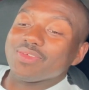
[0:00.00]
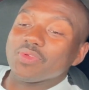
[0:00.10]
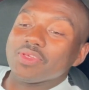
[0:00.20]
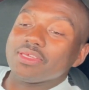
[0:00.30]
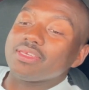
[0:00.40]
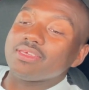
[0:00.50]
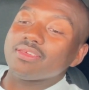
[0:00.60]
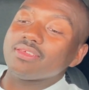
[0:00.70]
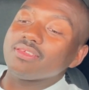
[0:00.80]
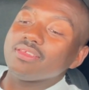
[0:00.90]
for dangers
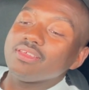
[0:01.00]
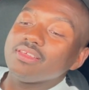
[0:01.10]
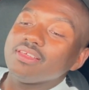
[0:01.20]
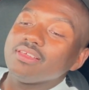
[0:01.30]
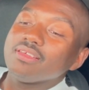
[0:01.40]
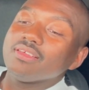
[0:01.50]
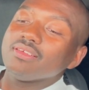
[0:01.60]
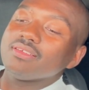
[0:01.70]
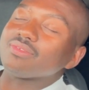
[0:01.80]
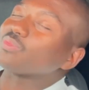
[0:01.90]
further away,
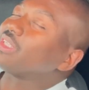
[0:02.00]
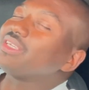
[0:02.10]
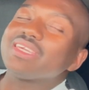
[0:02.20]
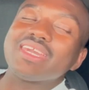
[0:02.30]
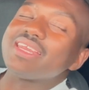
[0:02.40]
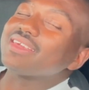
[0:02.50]
with this rooftop